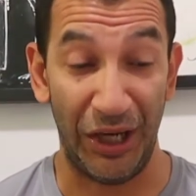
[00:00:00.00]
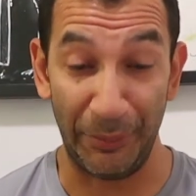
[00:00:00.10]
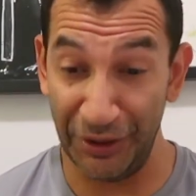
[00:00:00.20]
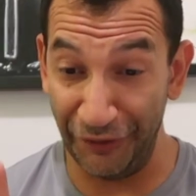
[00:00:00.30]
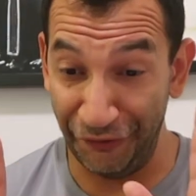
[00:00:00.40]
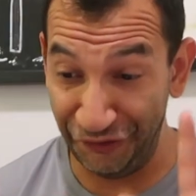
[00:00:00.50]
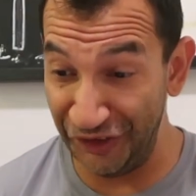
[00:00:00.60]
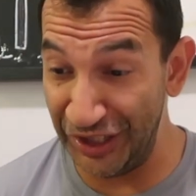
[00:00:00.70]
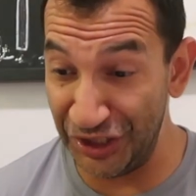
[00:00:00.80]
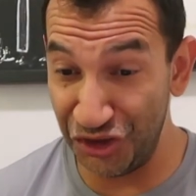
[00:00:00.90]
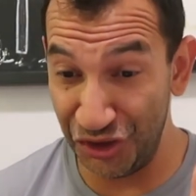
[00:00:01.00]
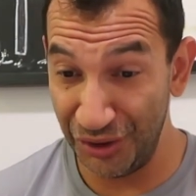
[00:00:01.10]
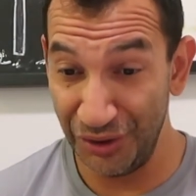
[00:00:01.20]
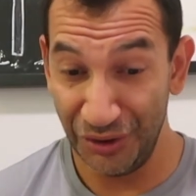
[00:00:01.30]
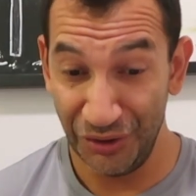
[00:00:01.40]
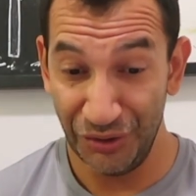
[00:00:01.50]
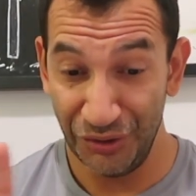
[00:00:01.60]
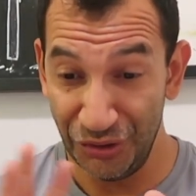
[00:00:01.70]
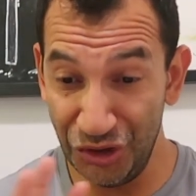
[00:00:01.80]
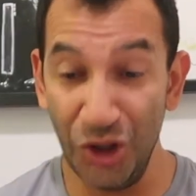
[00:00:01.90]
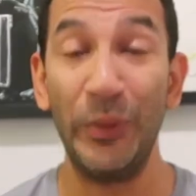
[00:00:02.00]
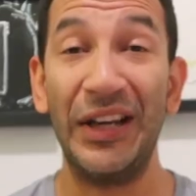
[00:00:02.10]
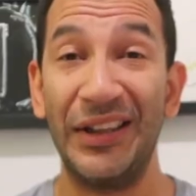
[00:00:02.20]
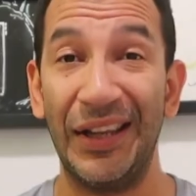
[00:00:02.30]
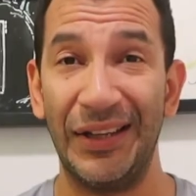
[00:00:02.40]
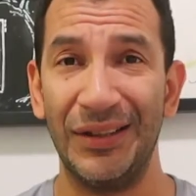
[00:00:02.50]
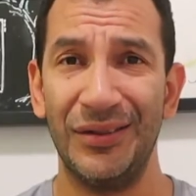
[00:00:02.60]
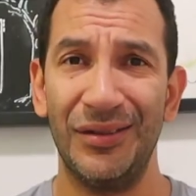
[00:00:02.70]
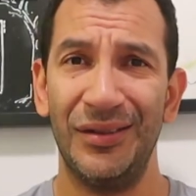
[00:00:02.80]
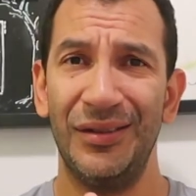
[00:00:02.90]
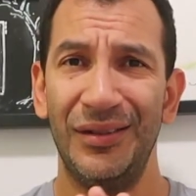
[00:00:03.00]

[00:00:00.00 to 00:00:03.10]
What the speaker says: I'm gonna finish doing things.